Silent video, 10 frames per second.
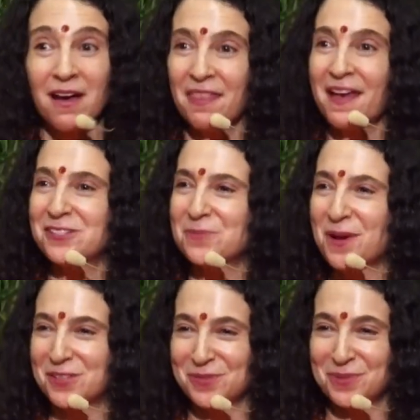That's
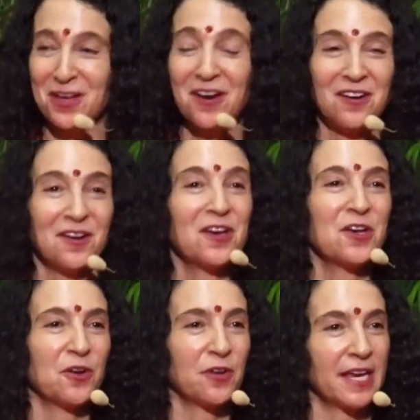possible.
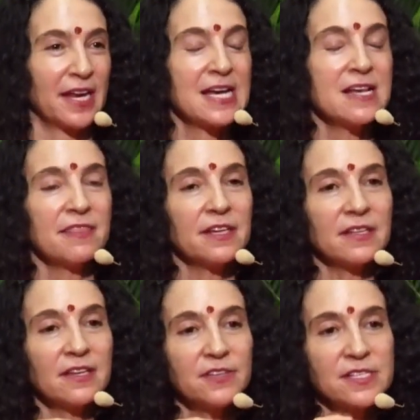Great. They'll
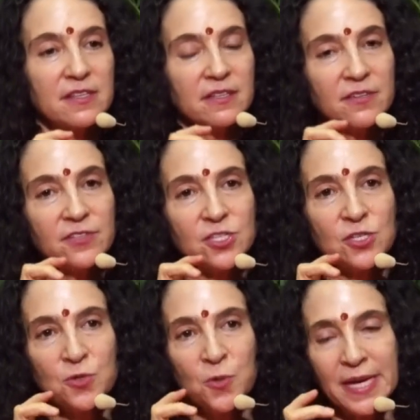give us
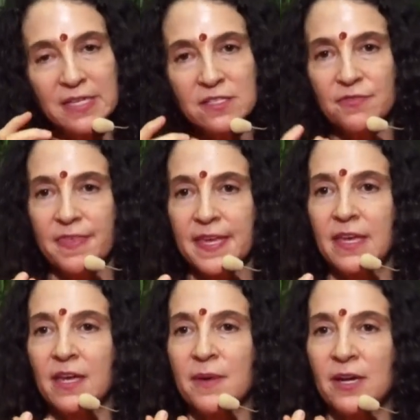new ways of
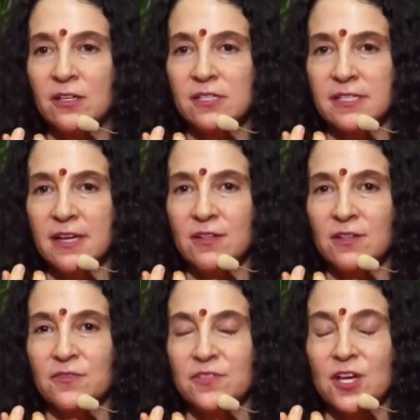thinking about
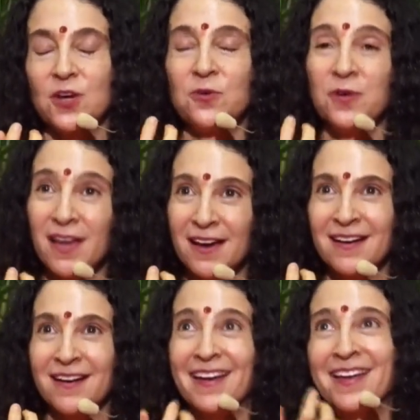ourselves. Oh
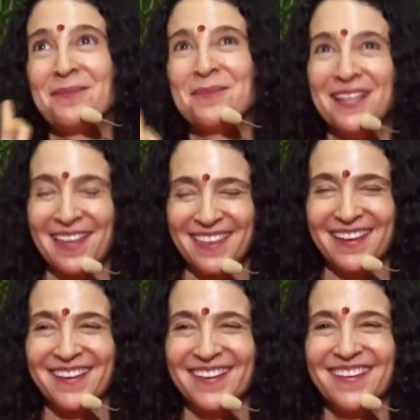yeah, I am like
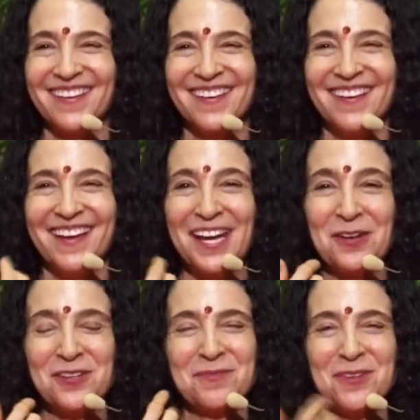that.
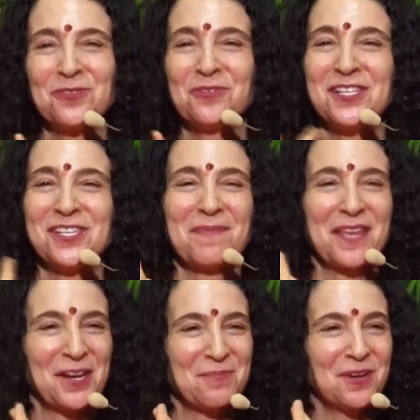You'll read
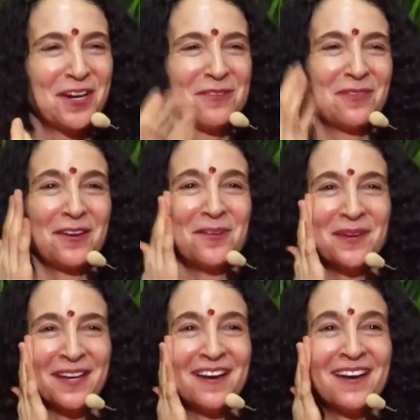something in a book and you think, oh
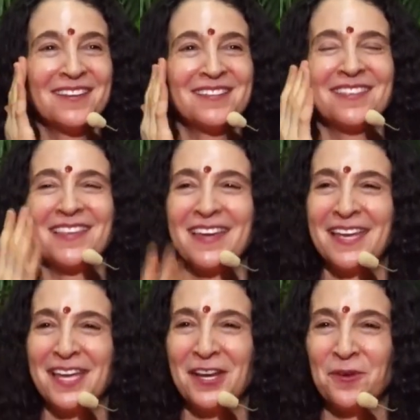my God, did
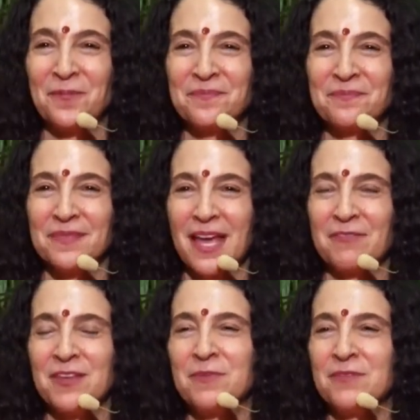they,
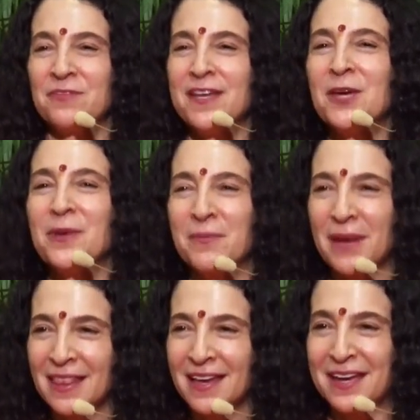have they been videoing
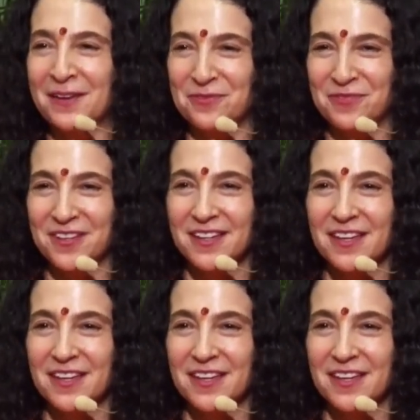my life?